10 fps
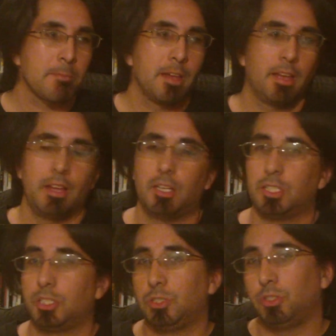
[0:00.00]

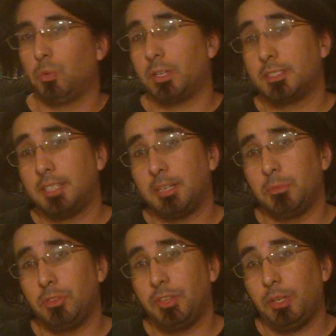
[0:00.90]
Do you want to see a
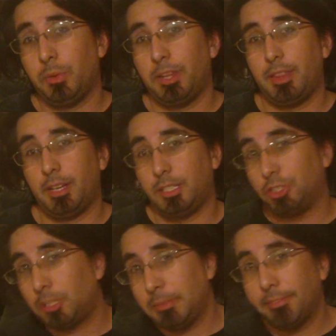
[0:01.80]
movie with
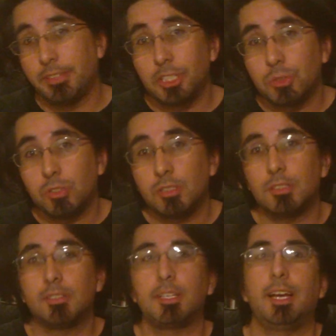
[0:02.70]
trippy
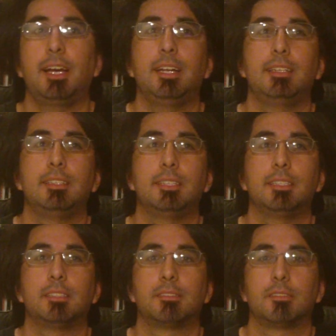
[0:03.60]
visuals and
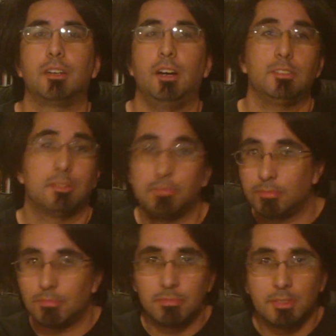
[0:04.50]

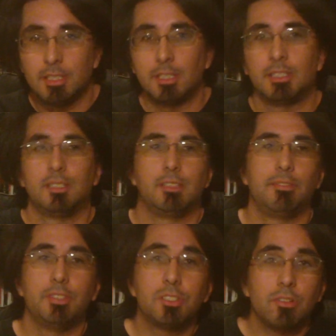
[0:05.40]
awesome
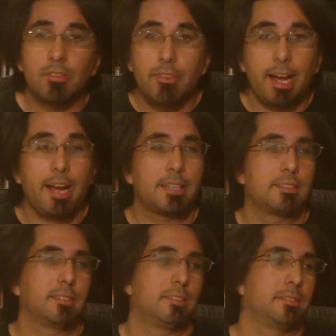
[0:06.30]
visual
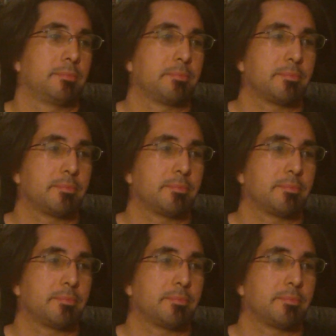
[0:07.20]
effects